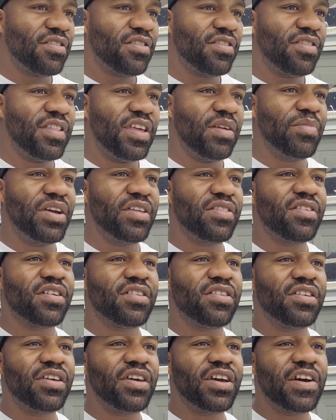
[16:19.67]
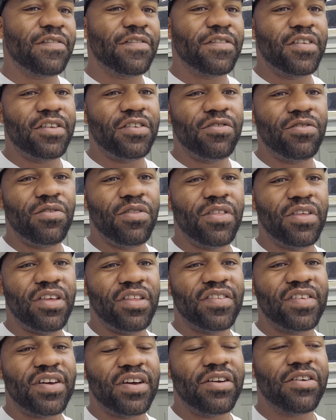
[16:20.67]
they basically have to do the
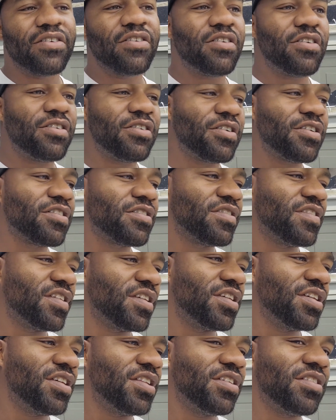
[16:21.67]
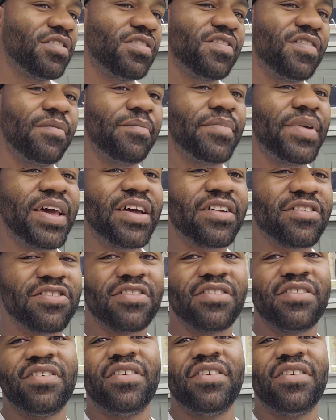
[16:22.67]
entire car to get it to match.